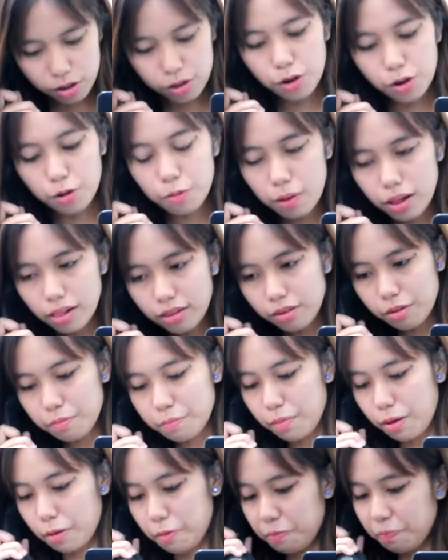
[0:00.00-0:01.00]
welcome,
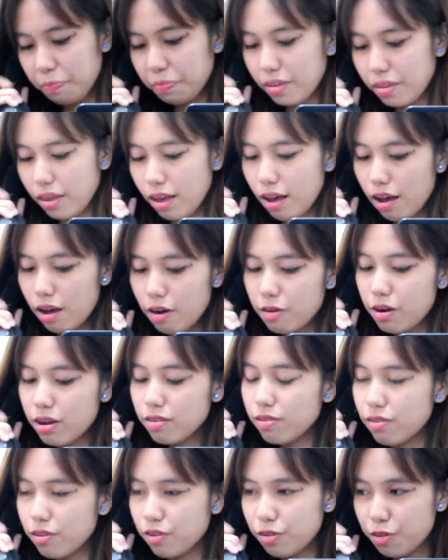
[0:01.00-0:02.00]
ma'am. Rest
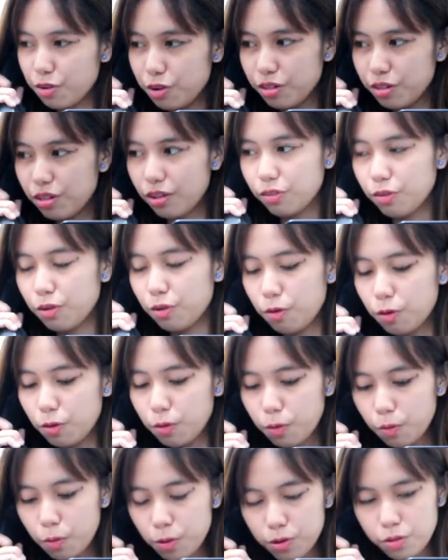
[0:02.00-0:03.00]
assured that your
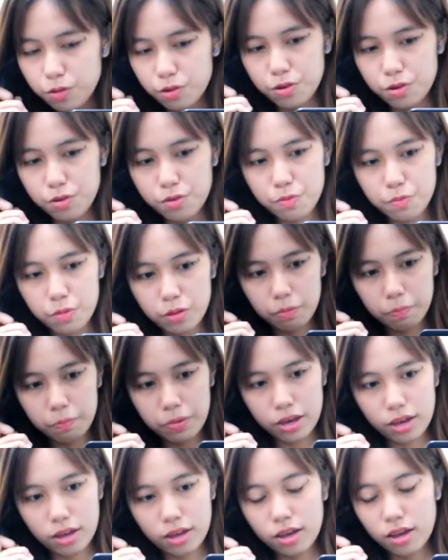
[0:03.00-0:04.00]
orders will be
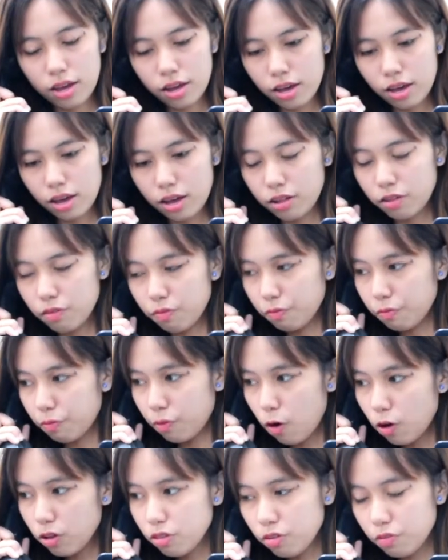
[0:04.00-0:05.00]
in front
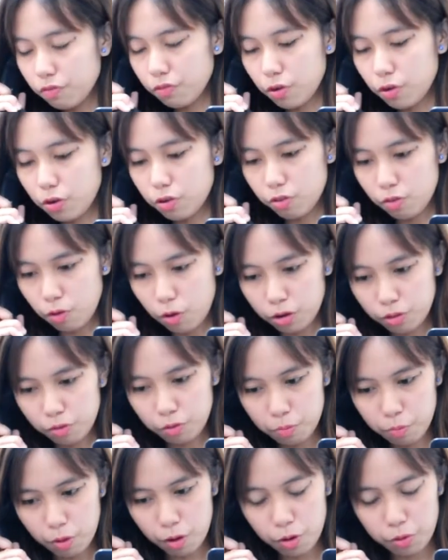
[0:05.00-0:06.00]
of your door
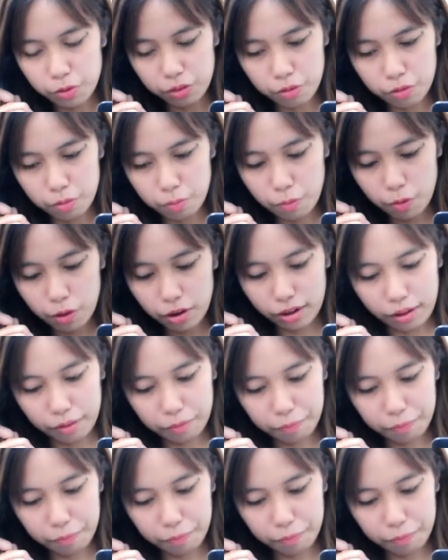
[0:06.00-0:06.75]
tomorrow in the morning.